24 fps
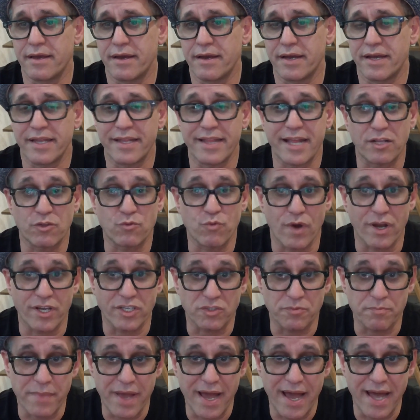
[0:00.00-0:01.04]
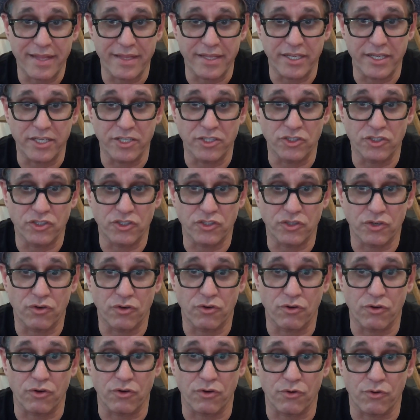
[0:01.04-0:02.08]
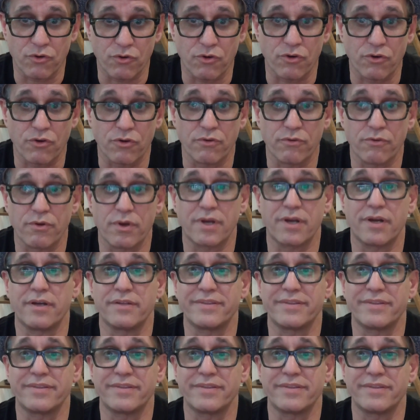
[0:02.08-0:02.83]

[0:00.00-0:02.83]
ConnectWise Manage or